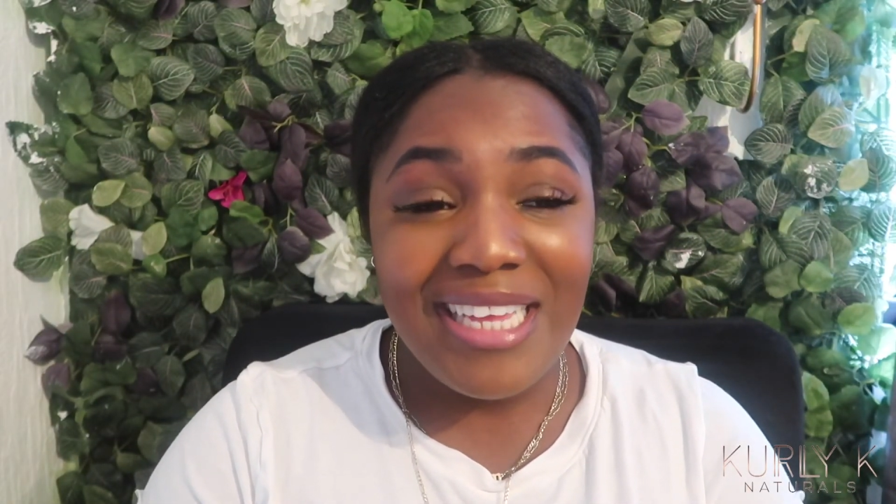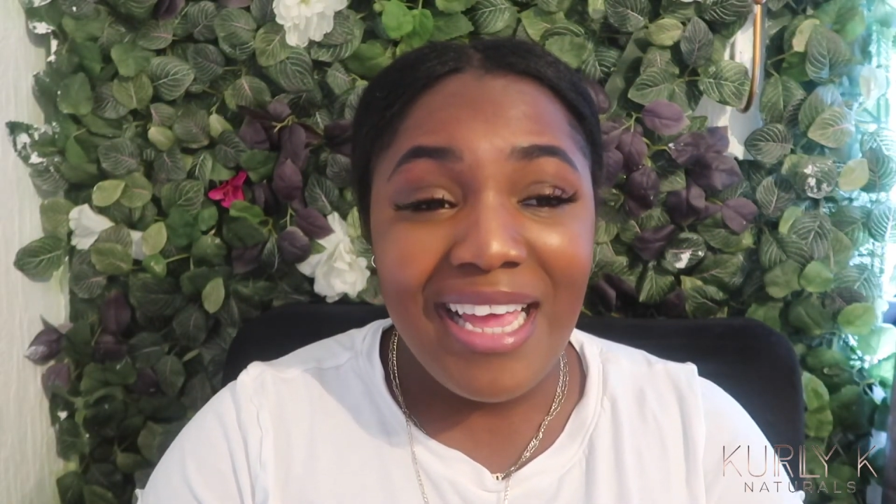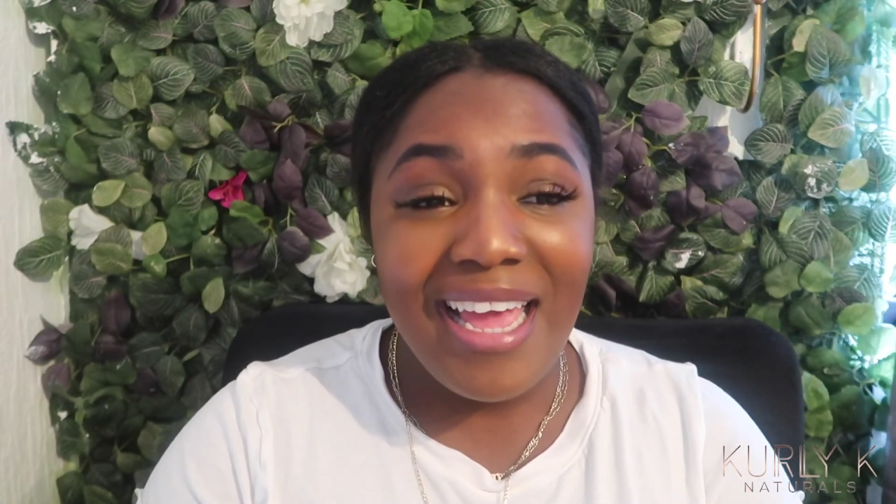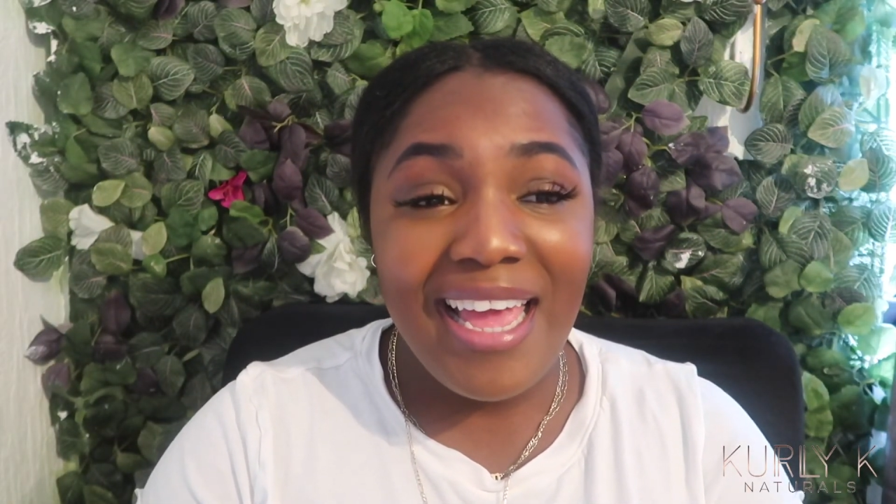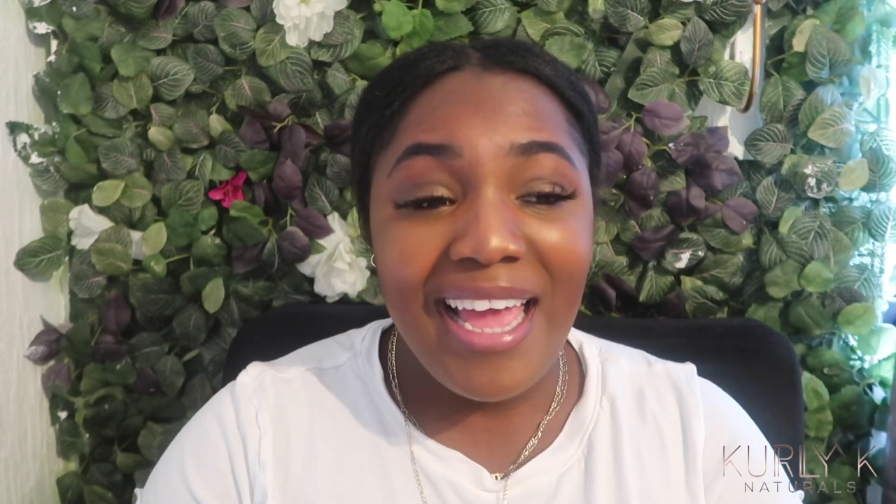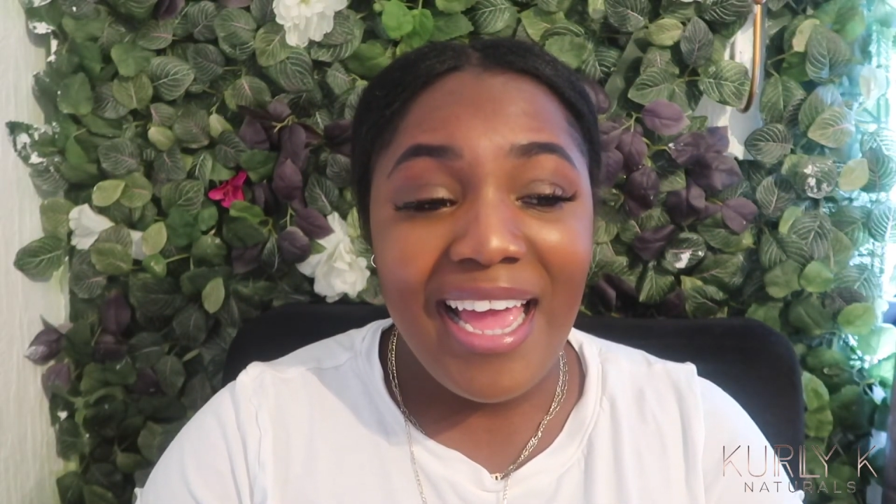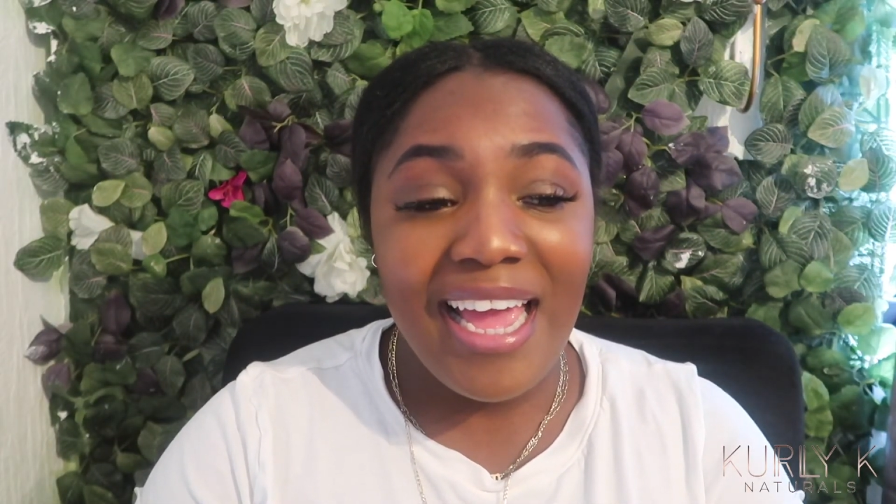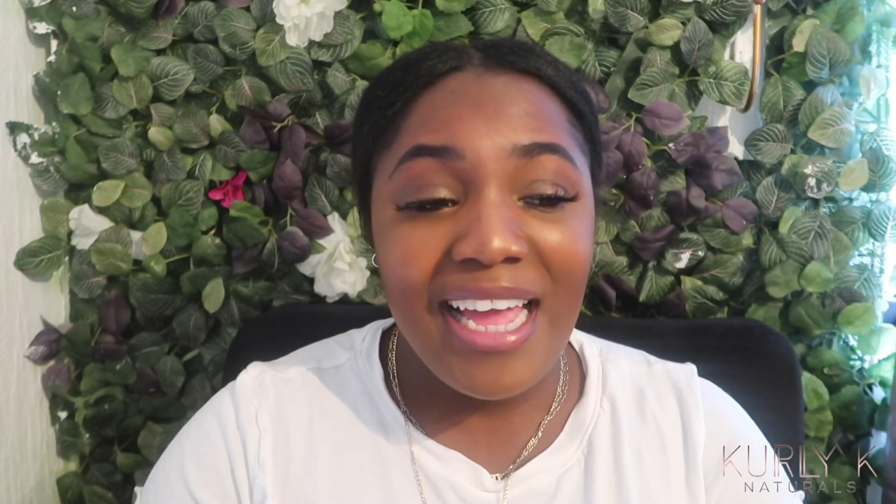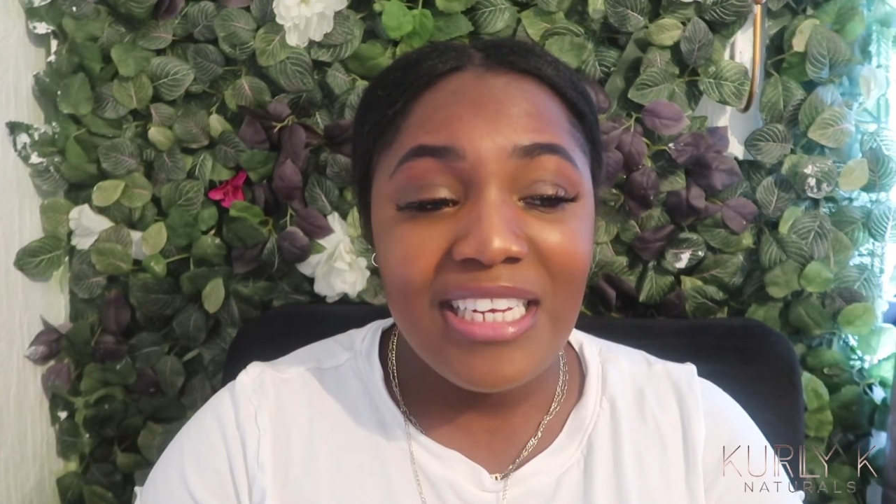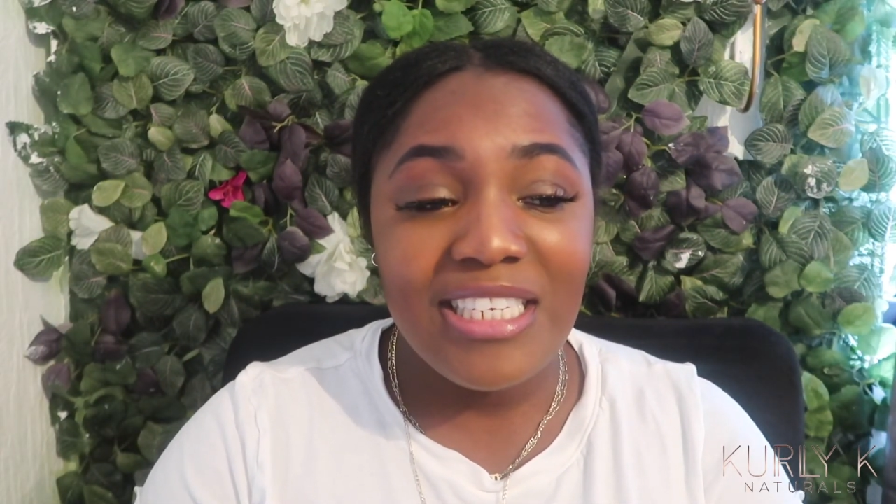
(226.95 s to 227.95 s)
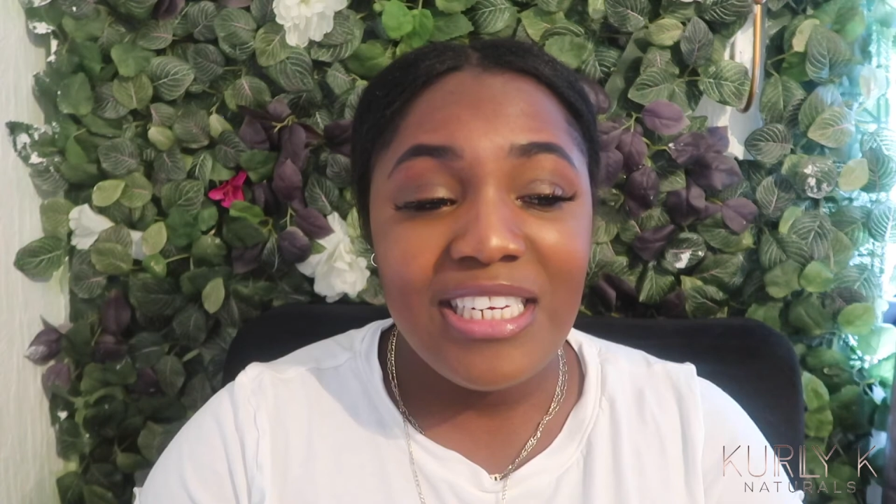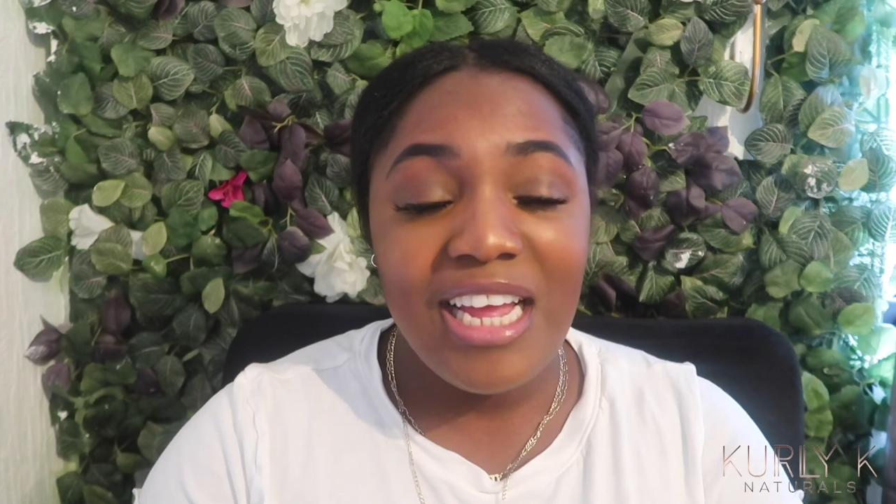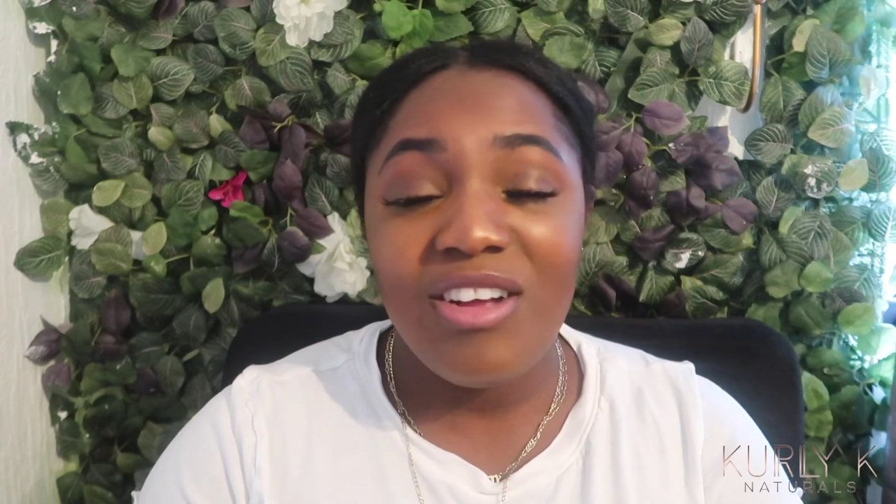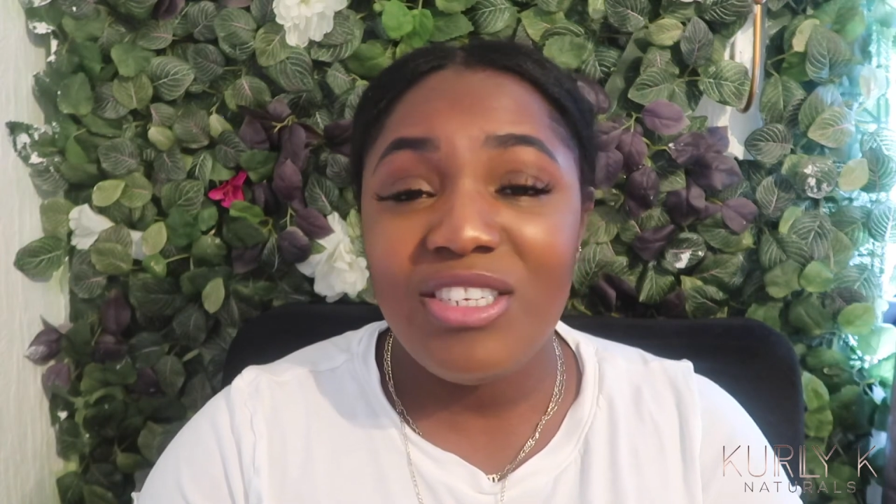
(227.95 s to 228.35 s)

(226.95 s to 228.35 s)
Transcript: it, and yeah,